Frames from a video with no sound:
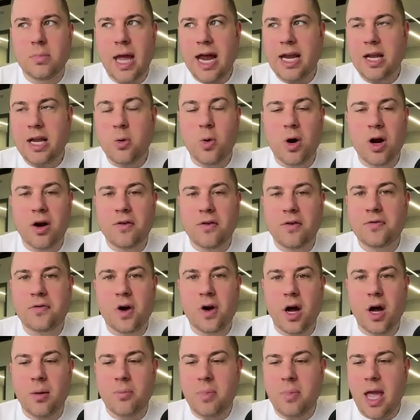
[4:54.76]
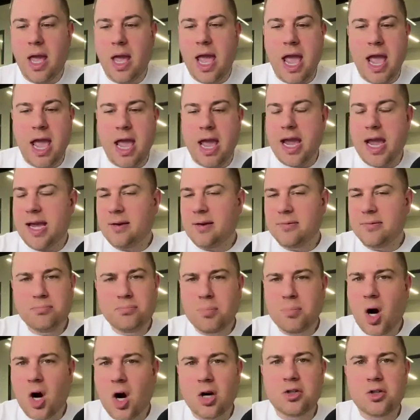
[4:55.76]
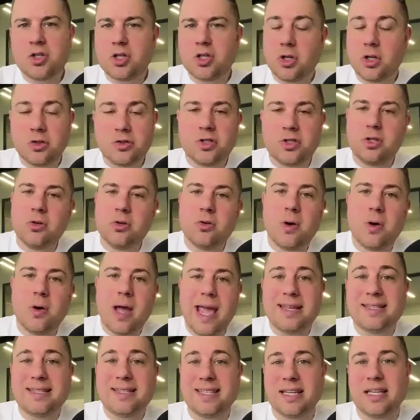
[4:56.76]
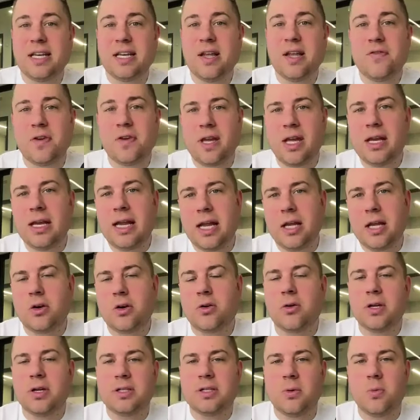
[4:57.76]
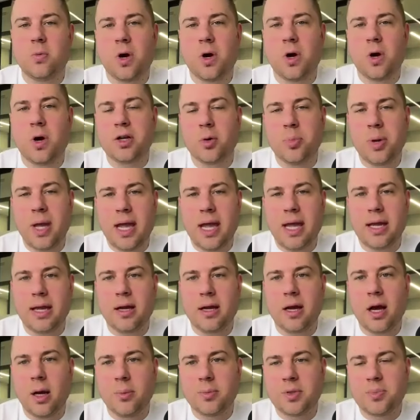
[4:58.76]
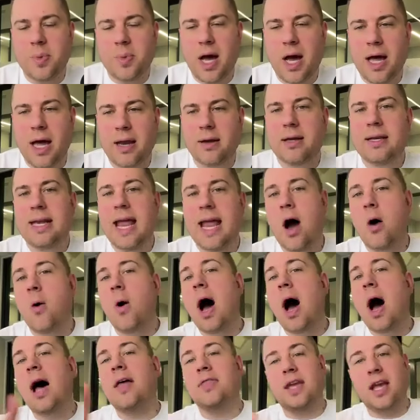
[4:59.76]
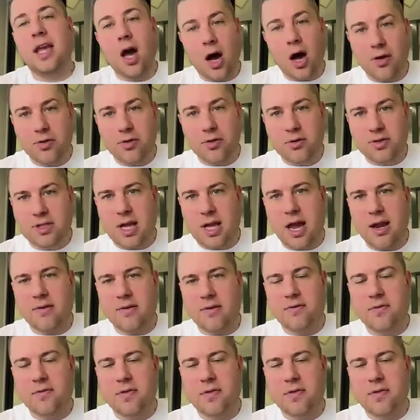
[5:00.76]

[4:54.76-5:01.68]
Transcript: anywhere from a marginal to a significant increase in what you're paying in HubSpot. Now, on the other side of